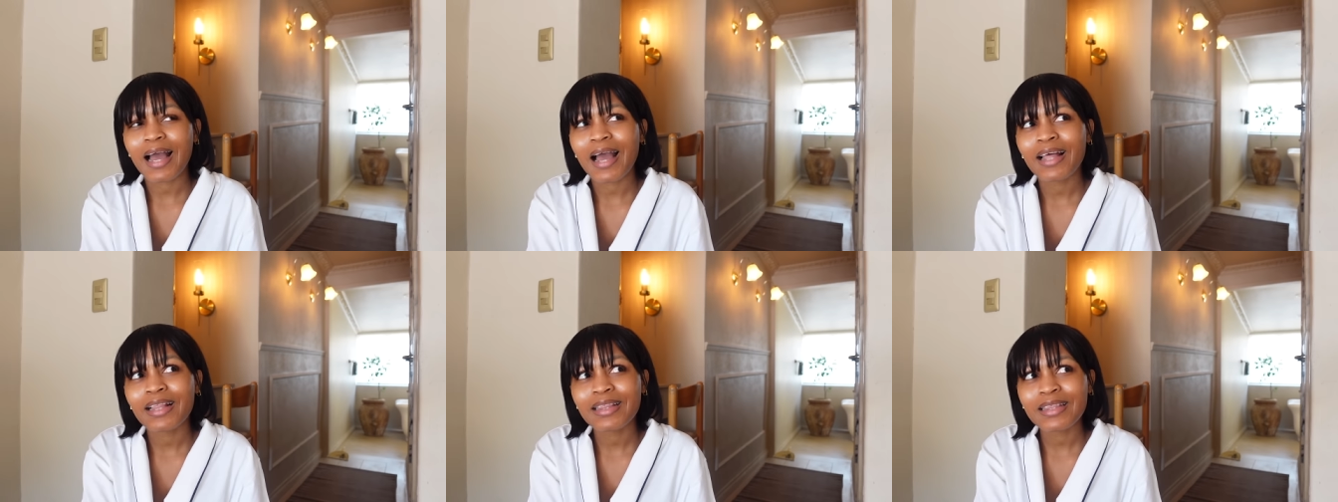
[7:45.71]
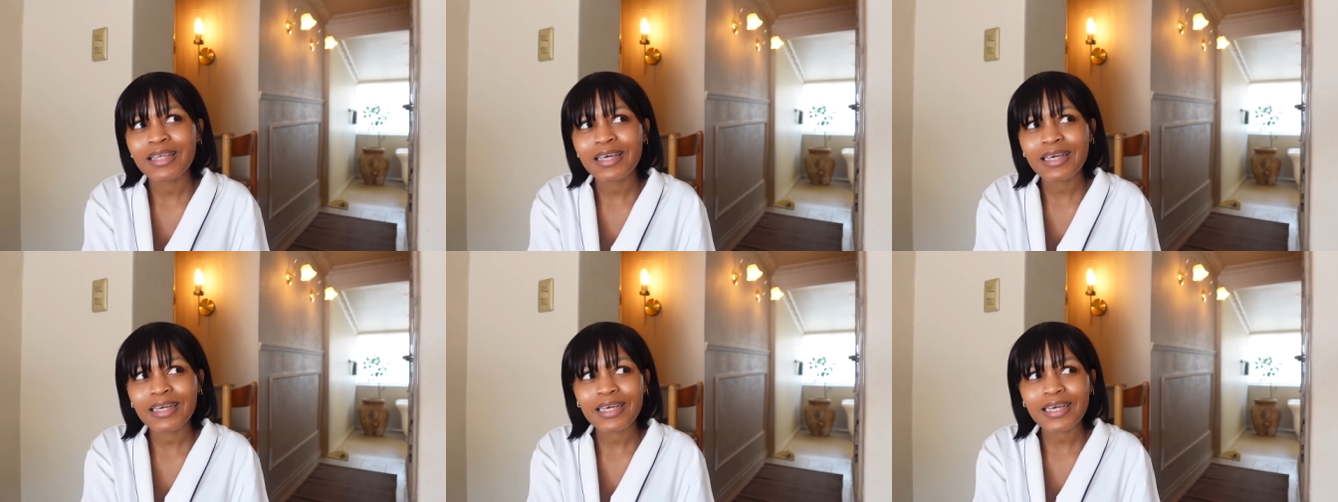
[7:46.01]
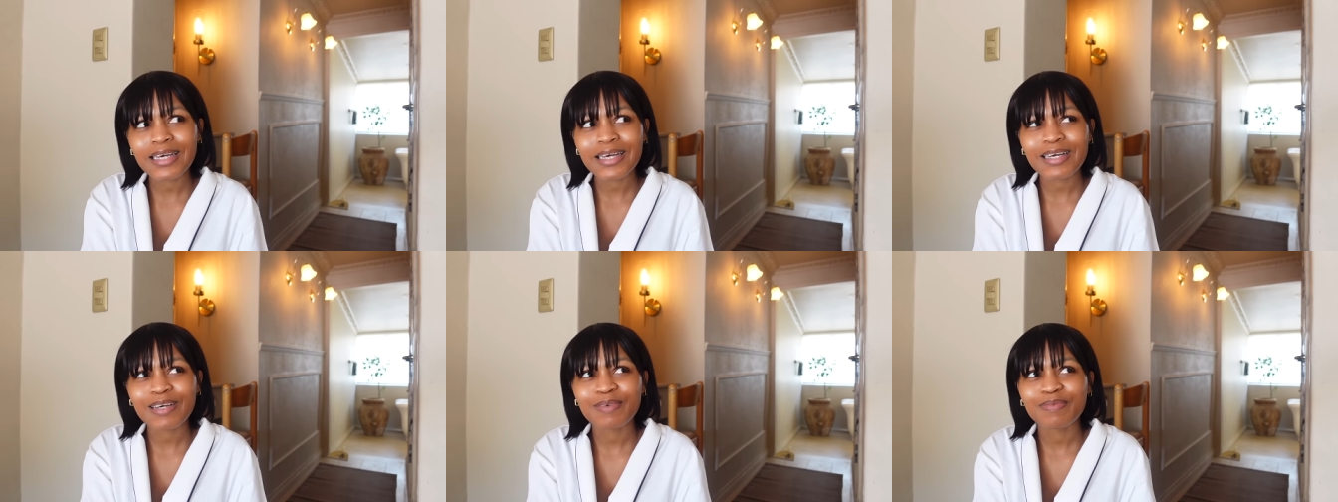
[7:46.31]
I
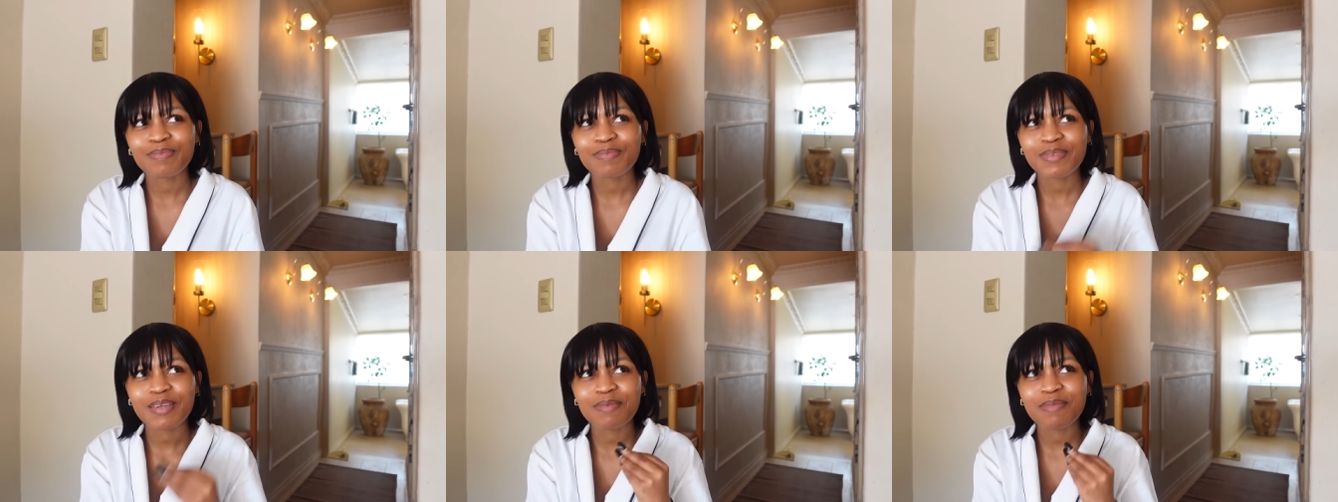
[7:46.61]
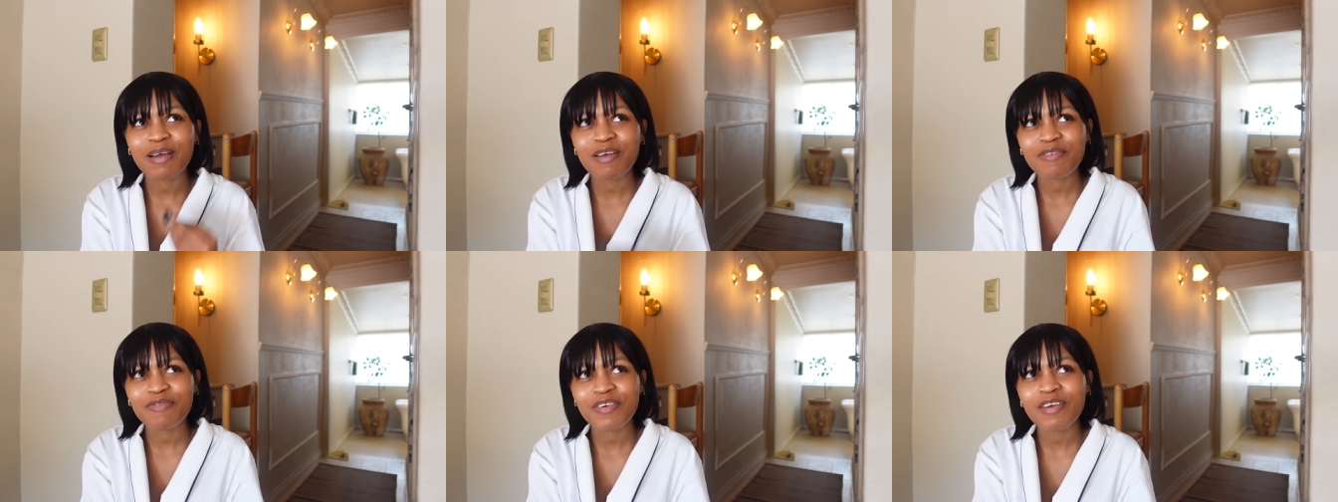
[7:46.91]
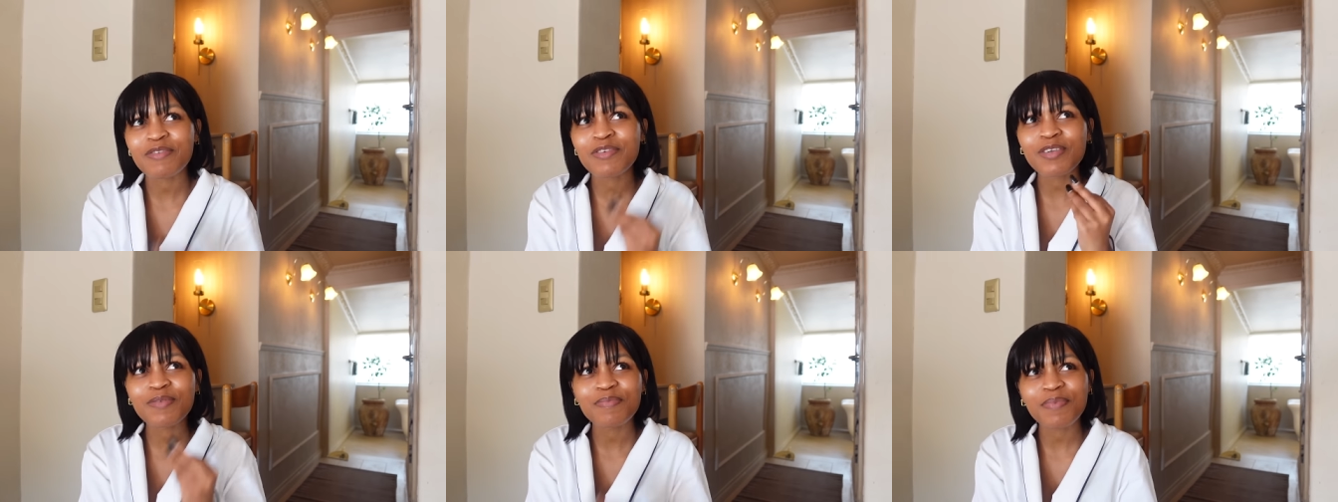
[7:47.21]
think my
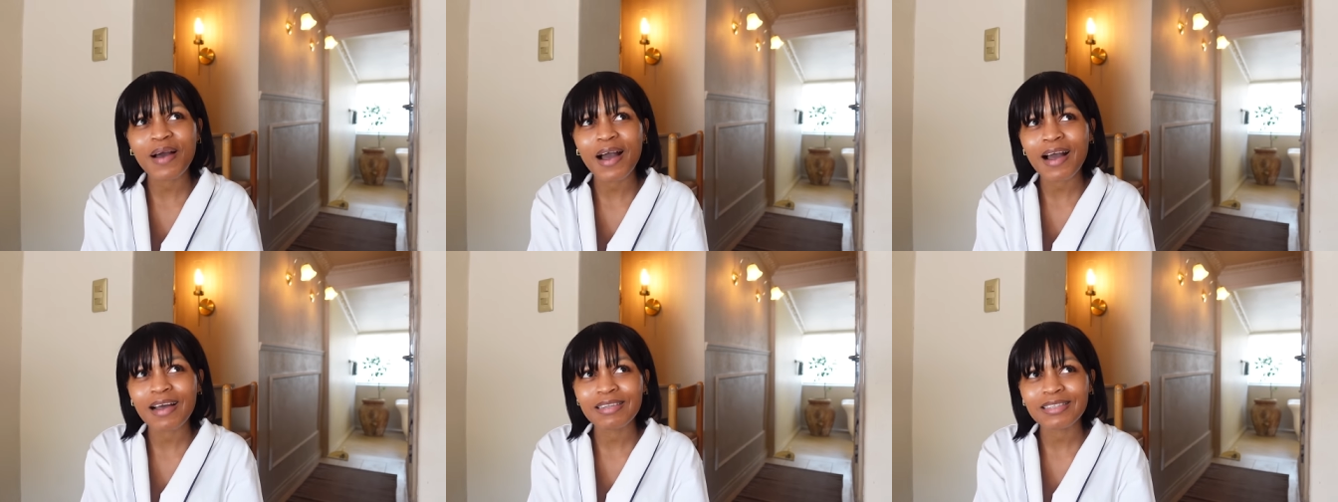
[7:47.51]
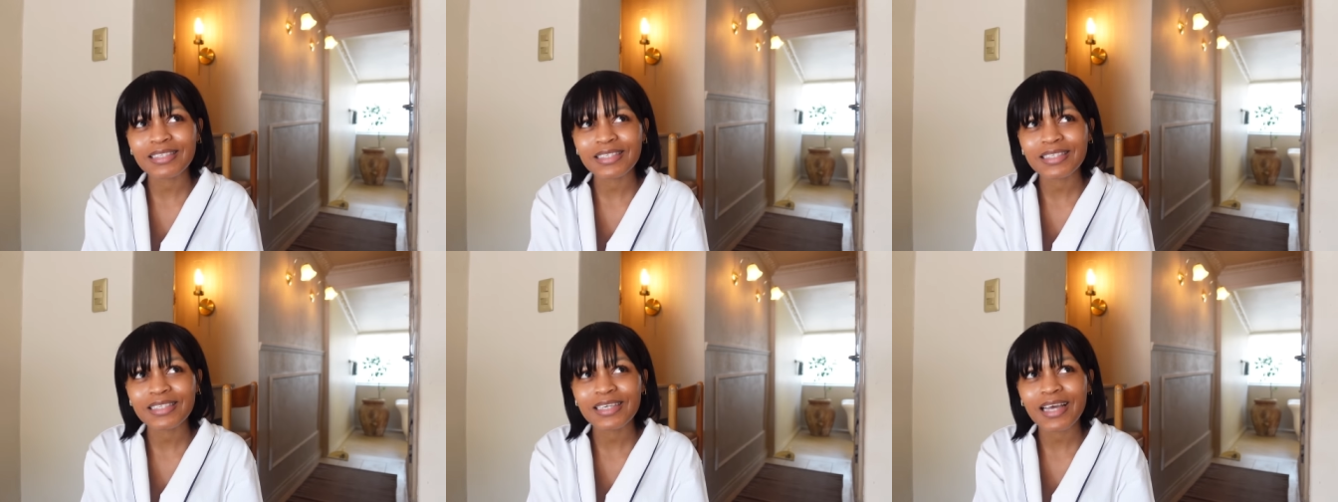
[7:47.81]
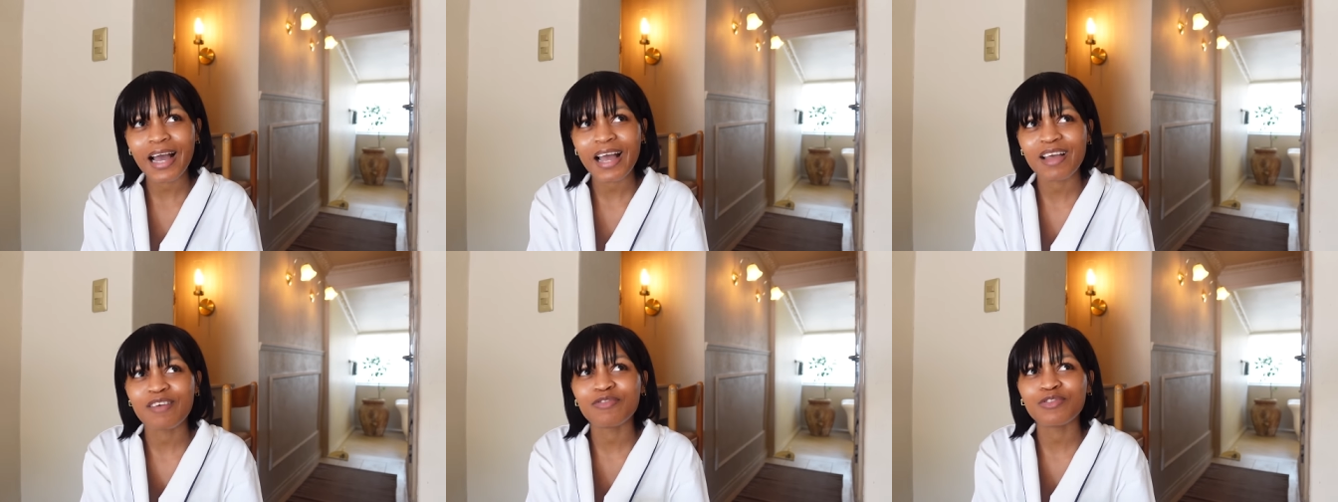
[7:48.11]
favorite part,
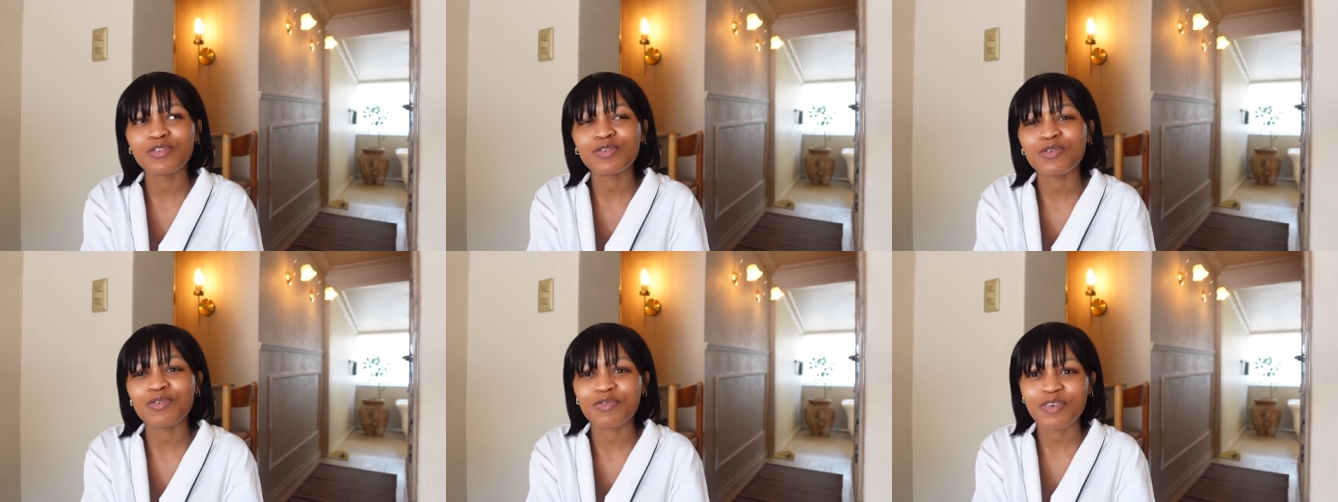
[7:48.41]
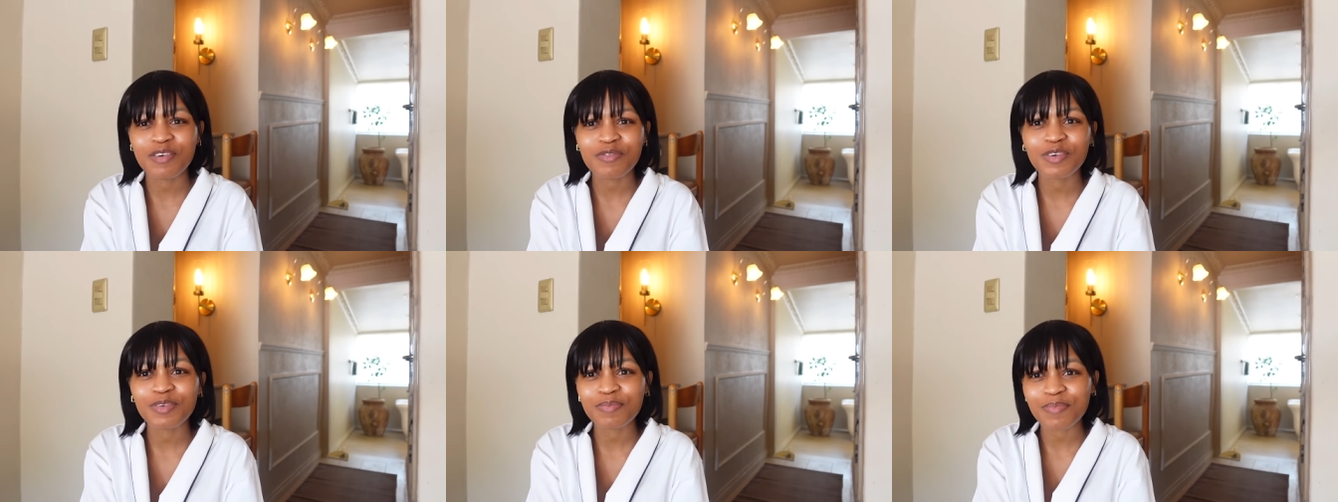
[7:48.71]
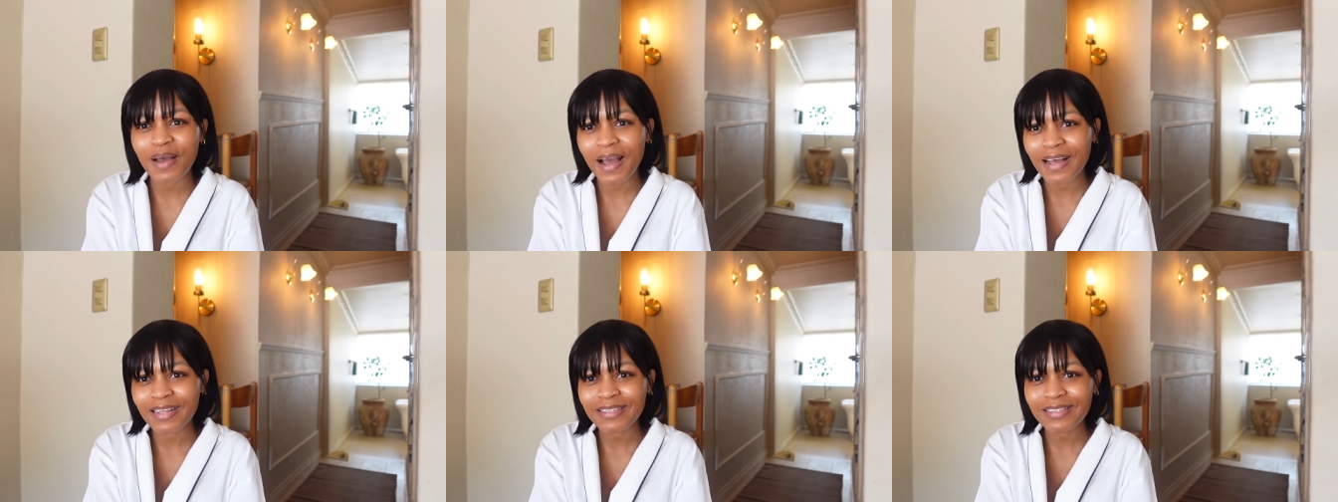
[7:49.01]
I have two favorite
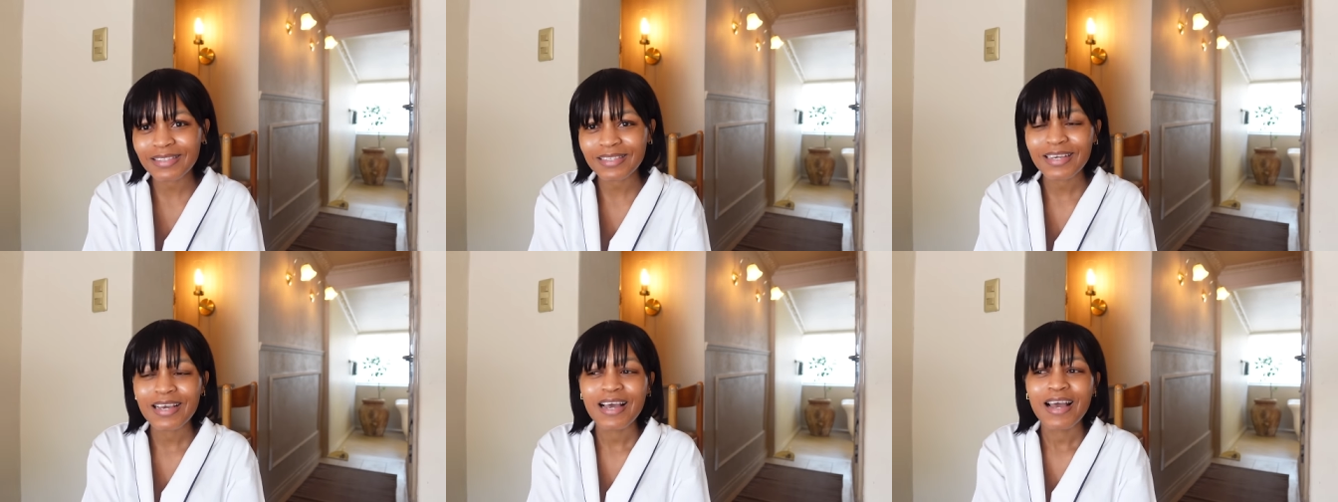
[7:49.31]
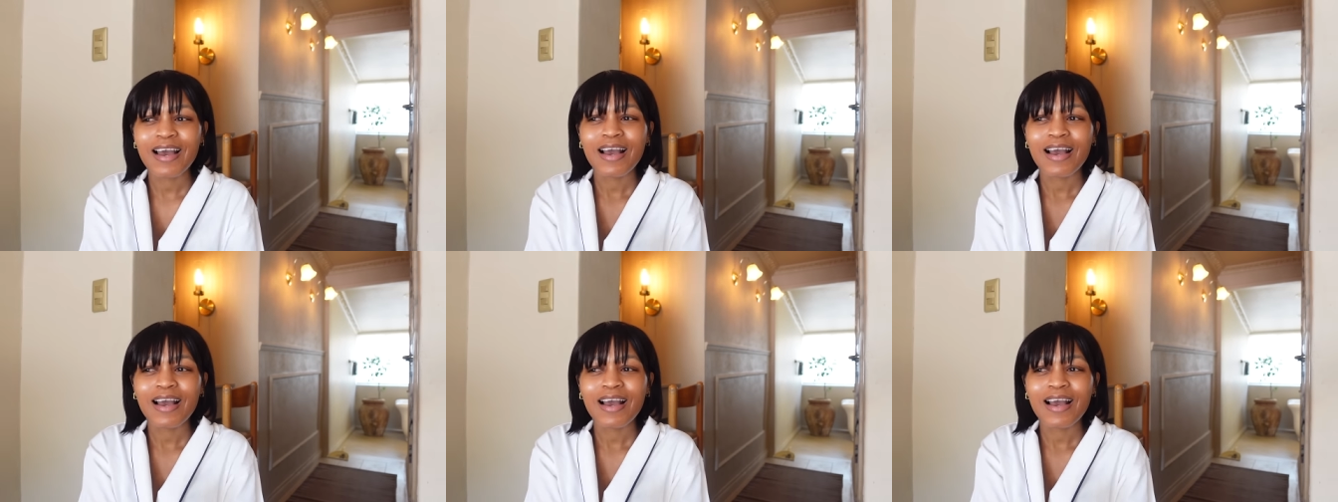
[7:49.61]
parts.